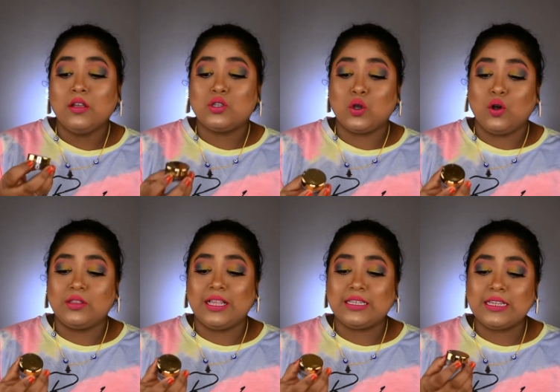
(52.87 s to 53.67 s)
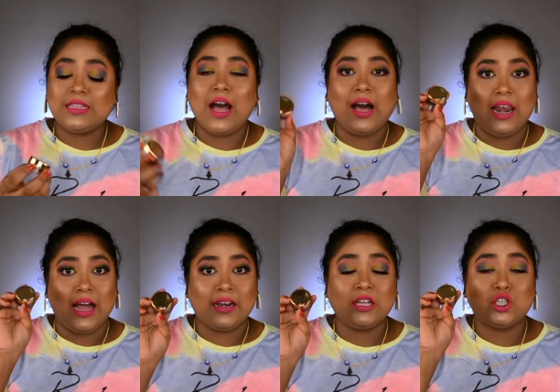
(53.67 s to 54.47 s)
So this is the
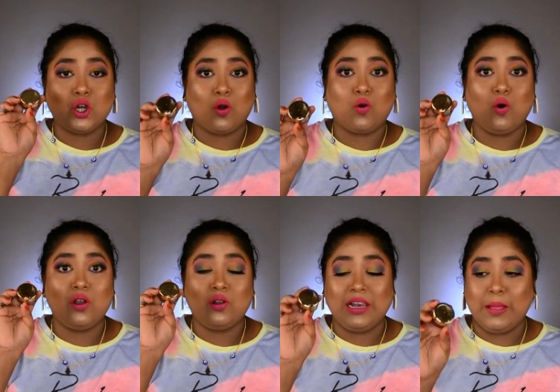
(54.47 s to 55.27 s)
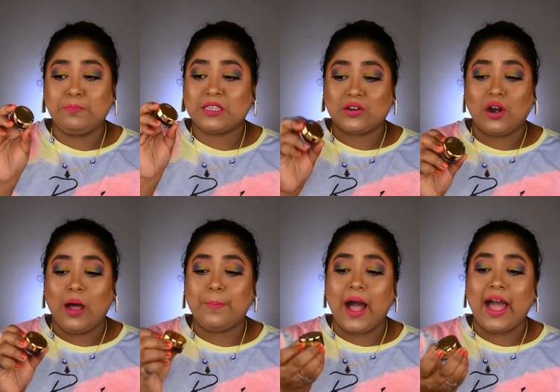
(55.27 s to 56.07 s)
Alanna Choco Lip
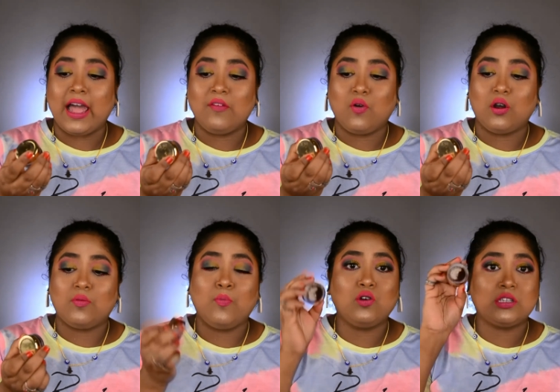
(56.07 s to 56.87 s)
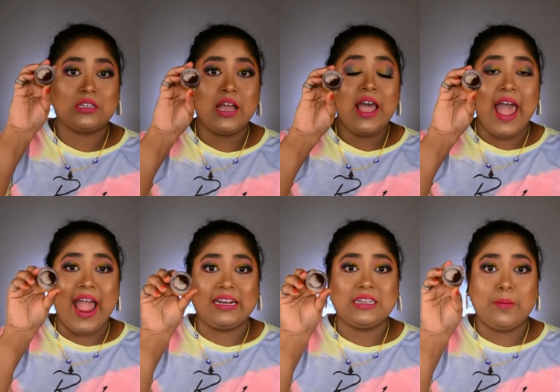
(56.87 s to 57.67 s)
Scrub. I have almost
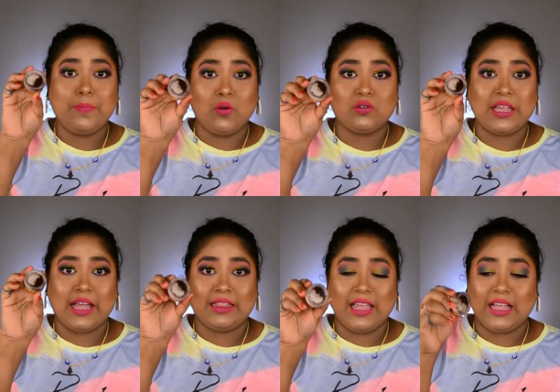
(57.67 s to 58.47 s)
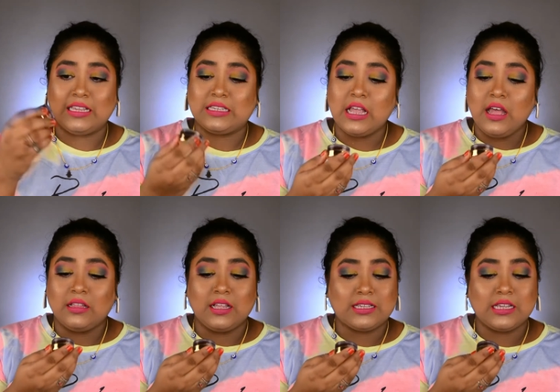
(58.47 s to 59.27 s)
end up using this.
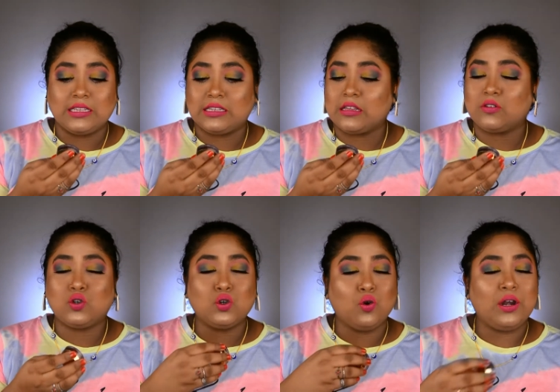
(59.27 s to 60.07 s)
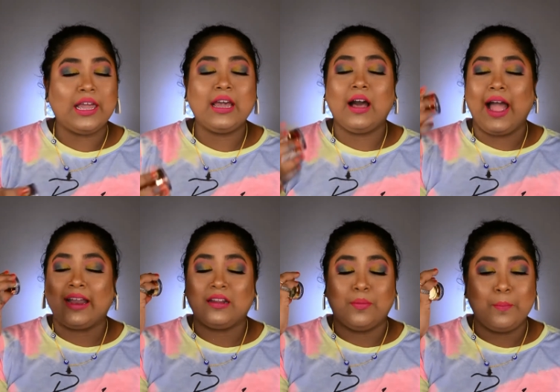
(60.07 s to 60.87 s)
This is truly
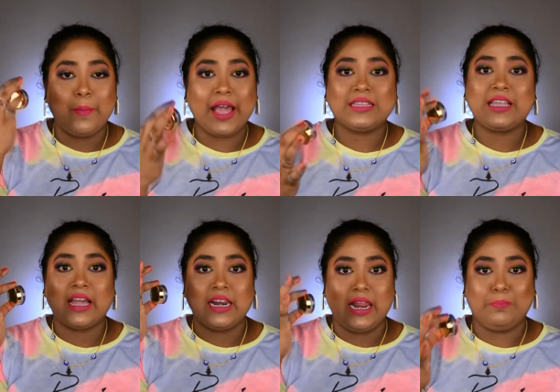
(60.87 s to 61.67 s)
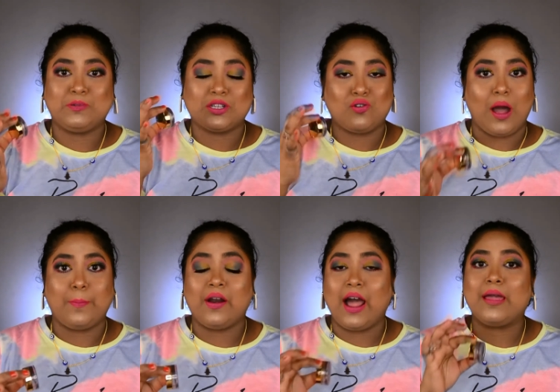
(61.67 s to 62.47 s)
an amazing lip
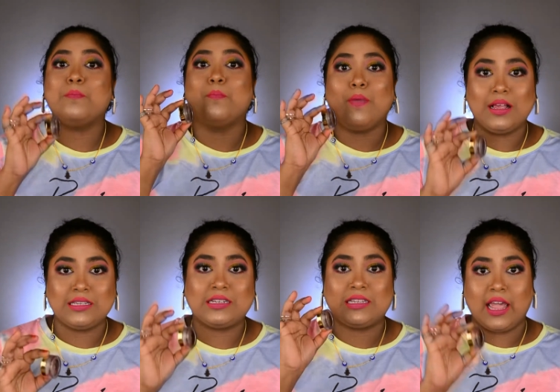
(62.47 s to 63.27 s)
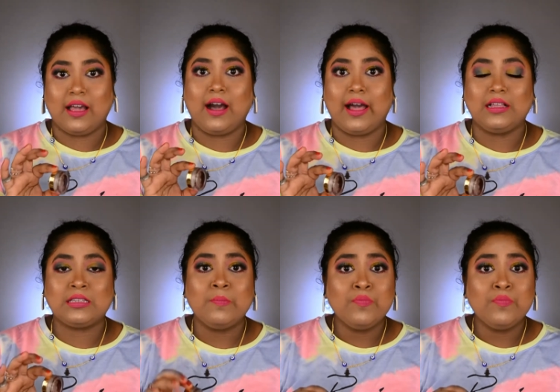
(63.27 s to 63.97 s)
scrubber i must say guys